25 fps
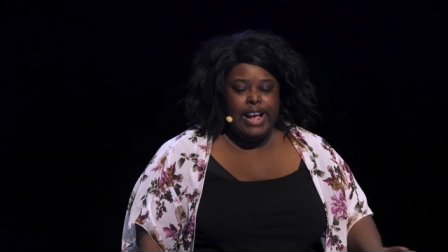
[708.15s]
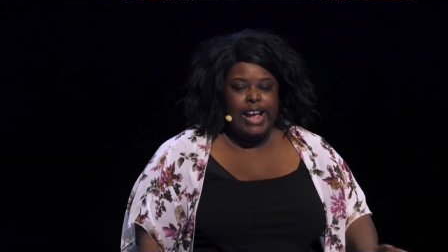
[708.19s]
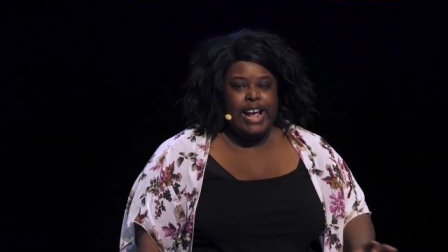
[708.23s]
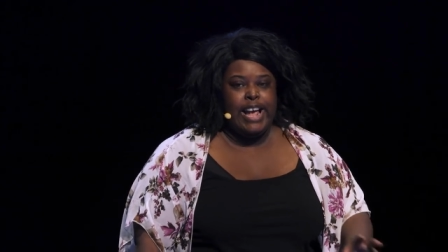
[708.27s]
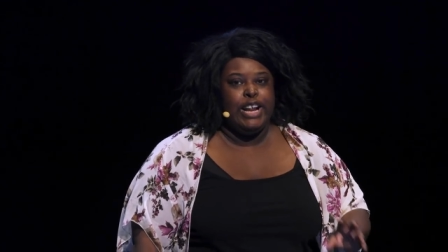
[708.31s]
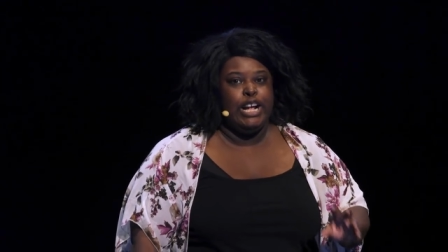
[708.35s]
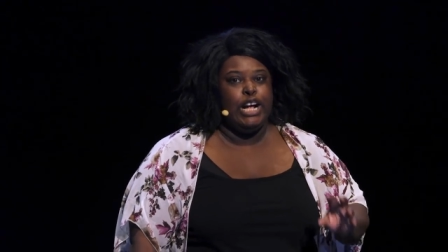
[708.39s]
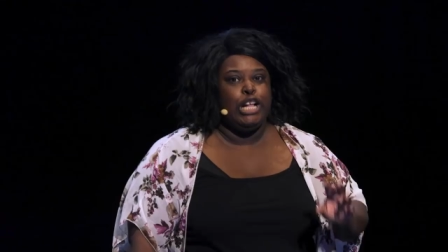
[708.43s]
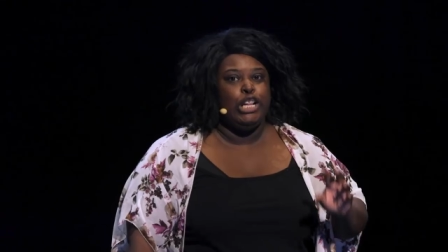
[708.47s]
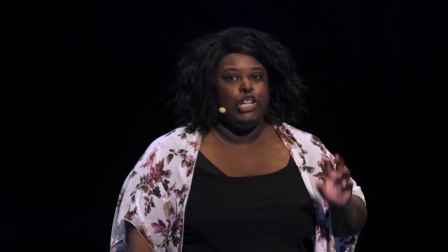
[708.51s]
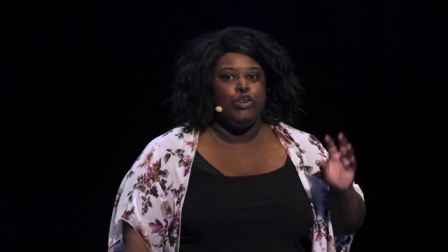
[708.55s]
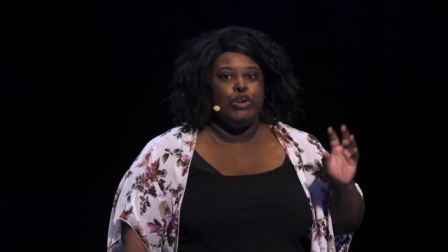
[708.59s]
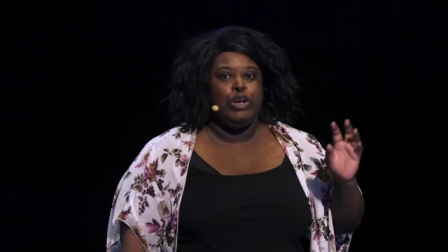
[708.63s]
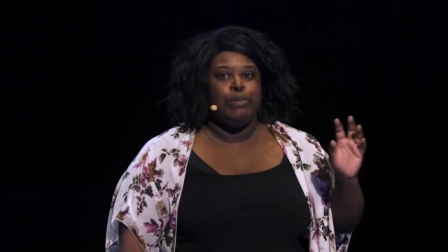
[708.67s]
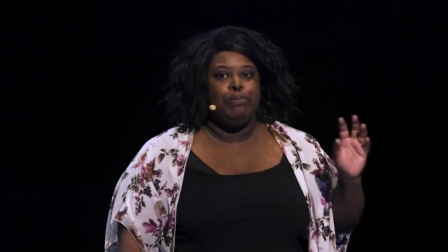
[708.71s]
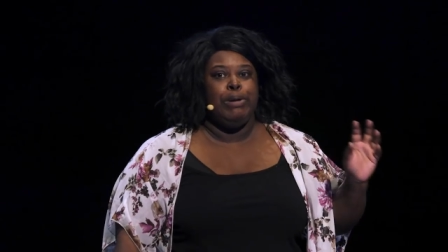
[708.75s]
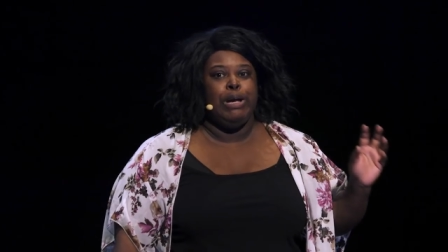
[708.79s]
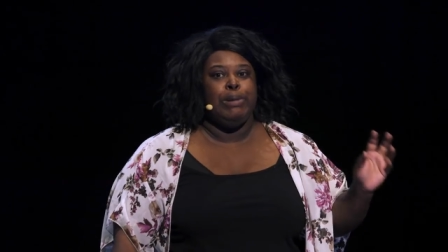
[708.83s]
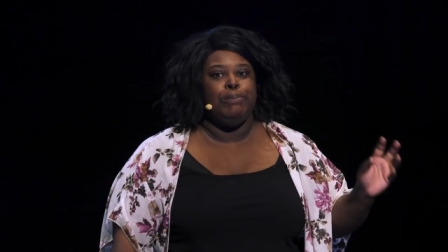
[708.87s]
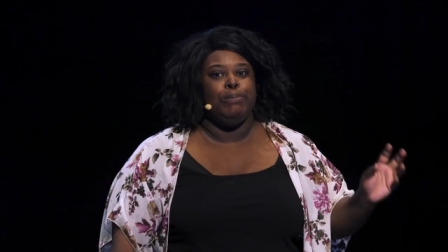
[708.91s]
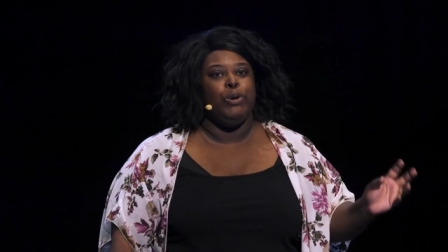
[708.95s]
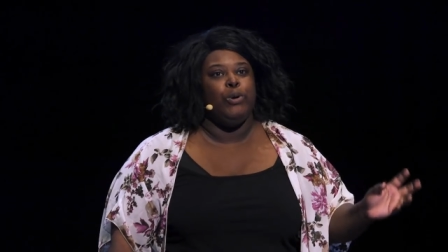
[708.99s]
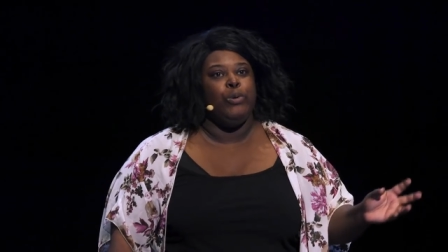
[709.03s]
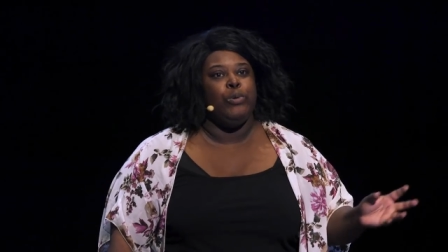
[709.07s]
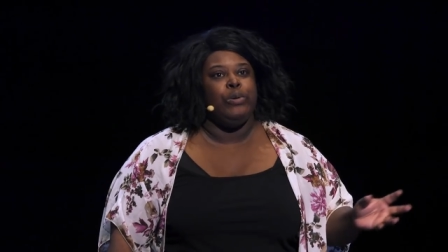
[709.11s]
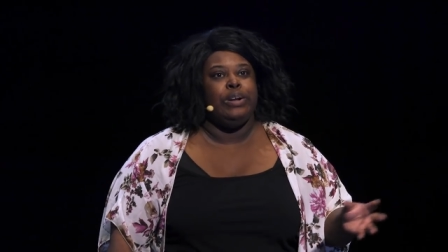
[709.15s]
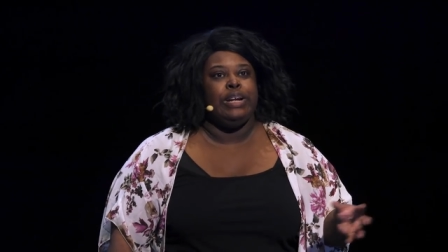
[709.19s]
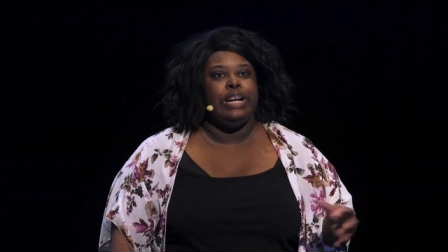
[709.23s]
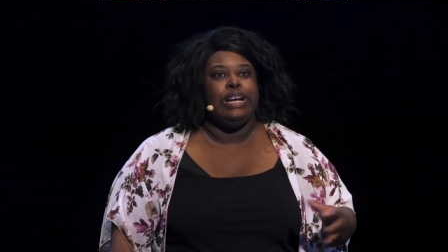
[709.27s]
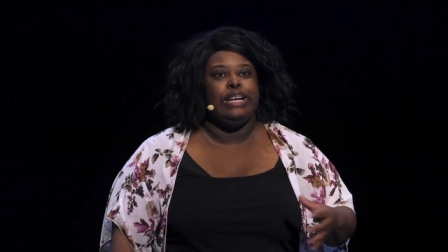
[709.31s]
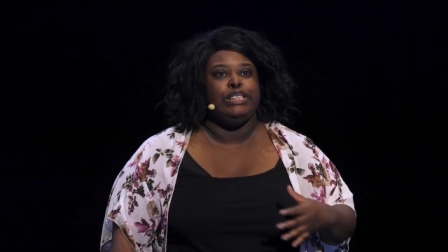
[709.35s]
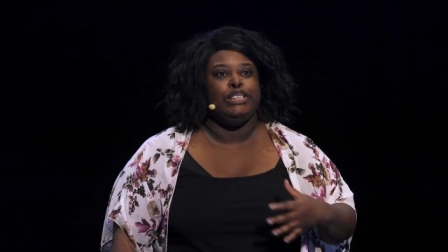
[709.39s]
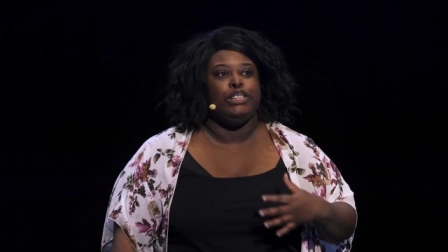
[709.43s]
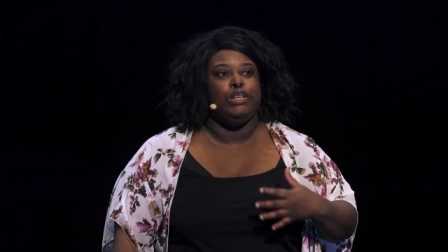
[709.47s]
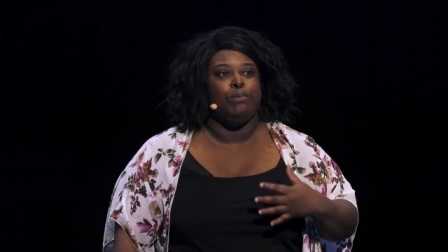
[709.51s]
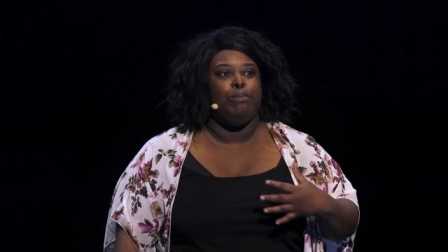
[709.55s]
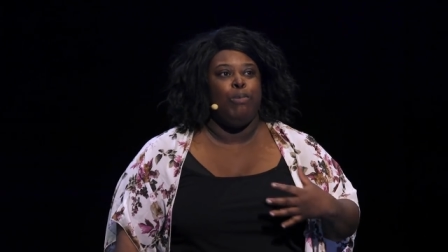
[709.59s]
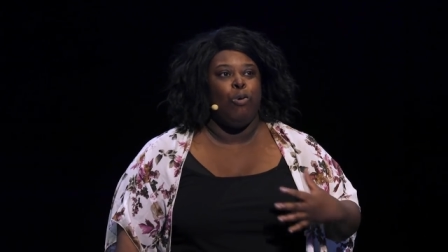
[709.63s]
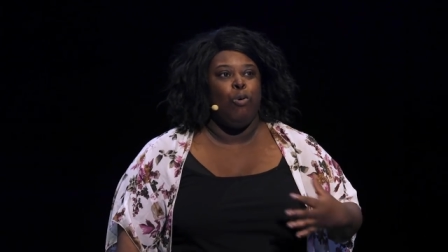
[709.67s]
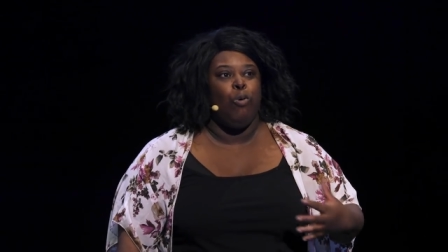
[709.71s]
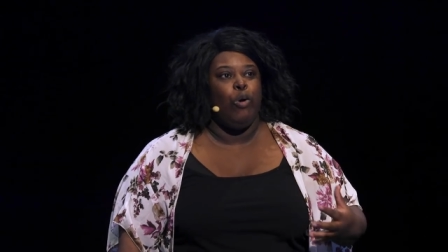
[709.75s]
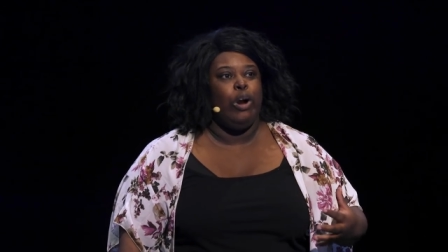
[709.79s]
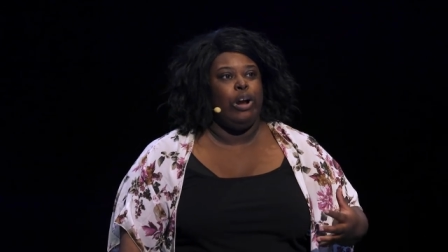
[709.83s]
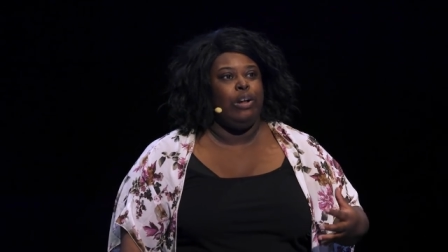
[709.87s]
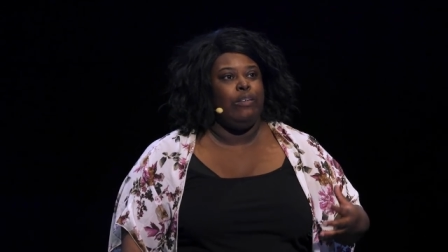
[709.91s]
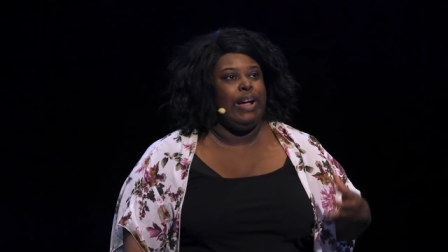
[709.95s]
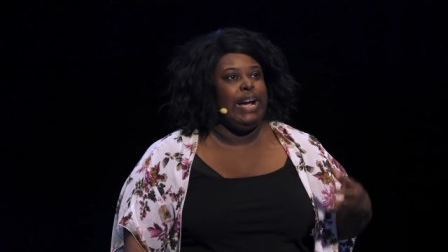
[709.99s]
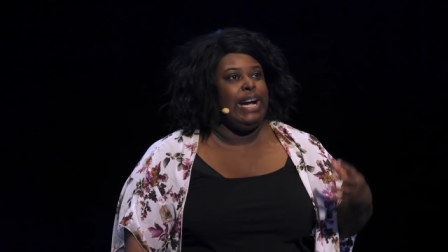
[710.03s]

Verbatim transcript: and included people who did support